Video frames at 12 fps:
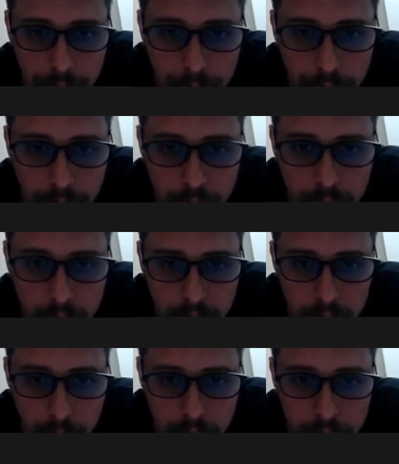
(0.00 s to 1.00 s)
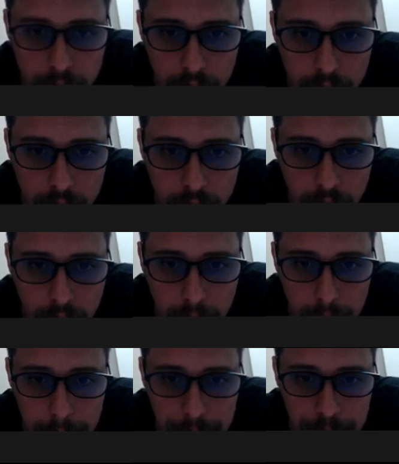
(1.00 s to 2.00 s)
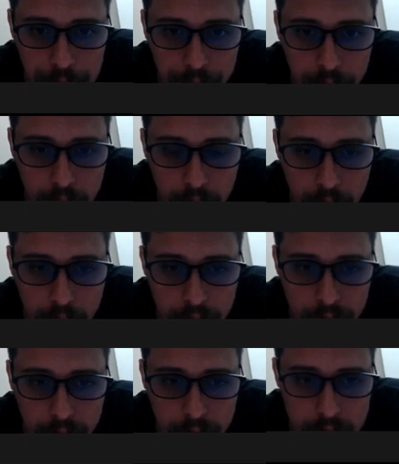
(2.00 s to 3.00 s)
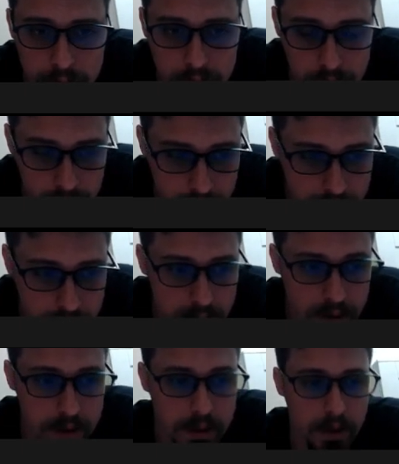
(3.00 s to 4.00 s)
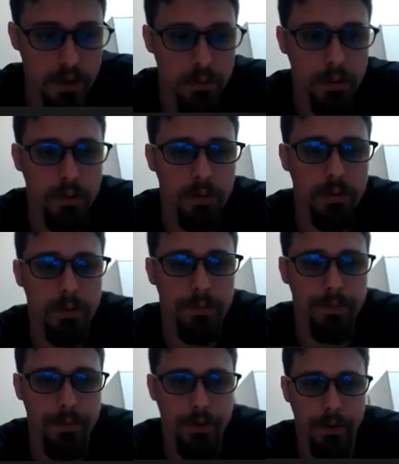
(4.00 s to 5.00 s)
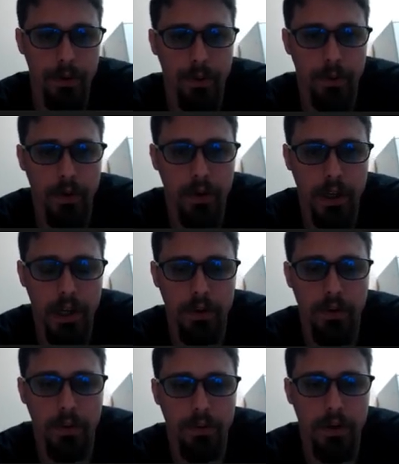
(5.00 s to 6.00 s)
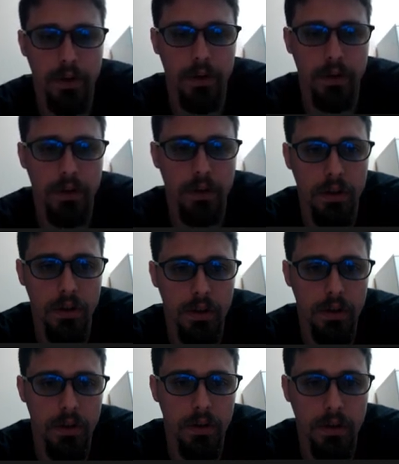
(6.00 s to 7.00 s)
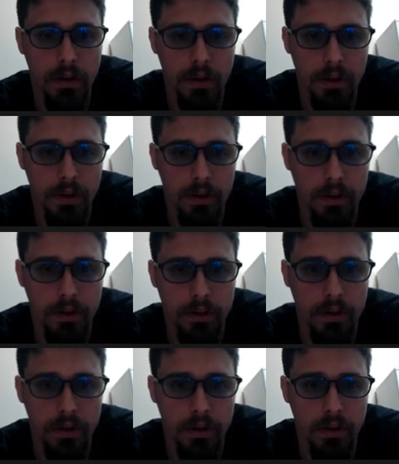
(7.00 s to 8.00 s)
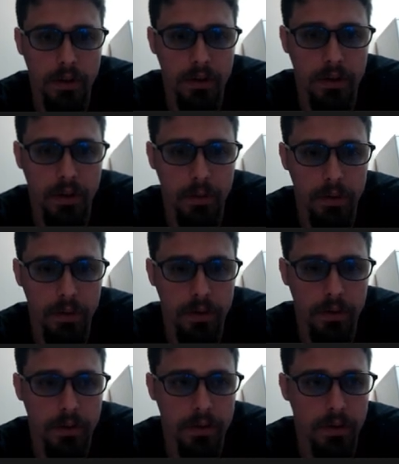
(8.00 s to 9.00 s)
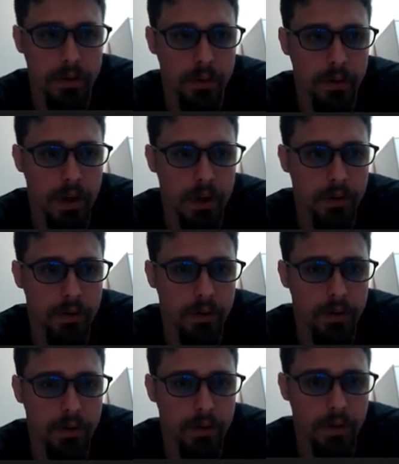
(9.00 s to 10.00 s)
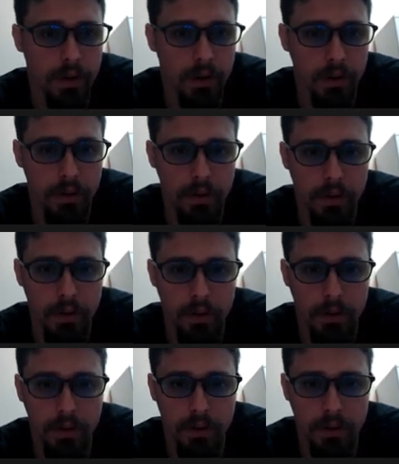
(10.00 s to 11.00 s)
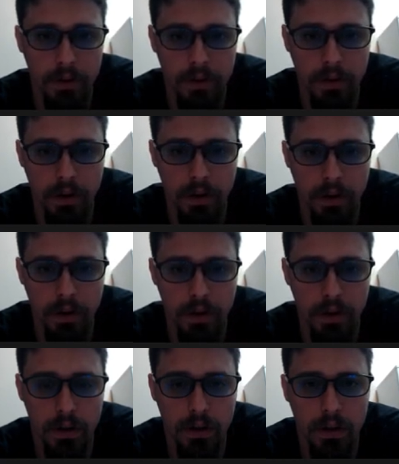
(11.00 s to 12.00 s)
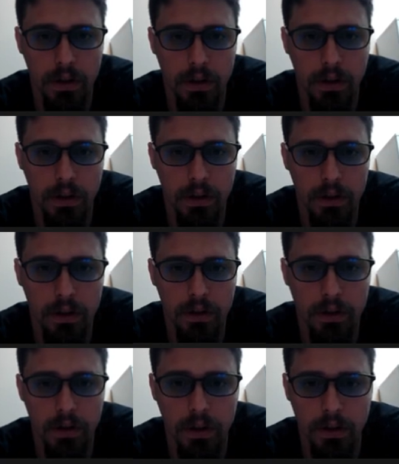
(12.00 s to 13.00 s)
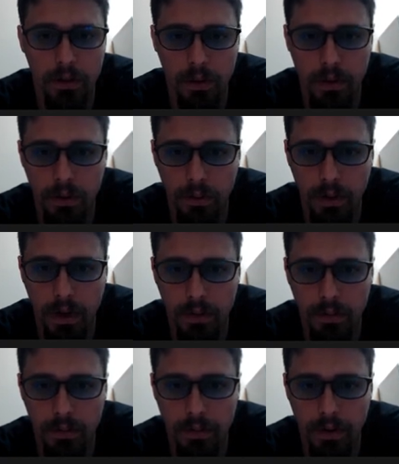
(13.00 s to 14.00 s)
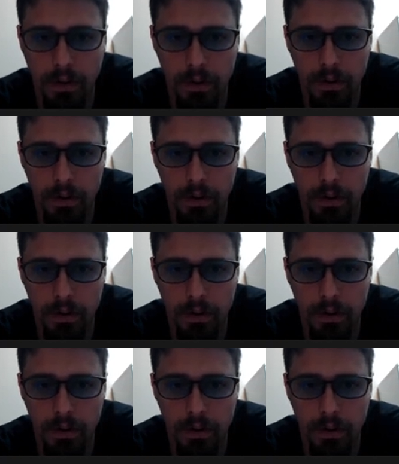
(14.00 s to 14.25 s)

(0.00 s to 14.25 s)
Let's look at the masters. This is the standard move, so we're okay so far. This is, I believe it's the Tarrasch, right? Does it say? Doesn't, I don't know how to figure out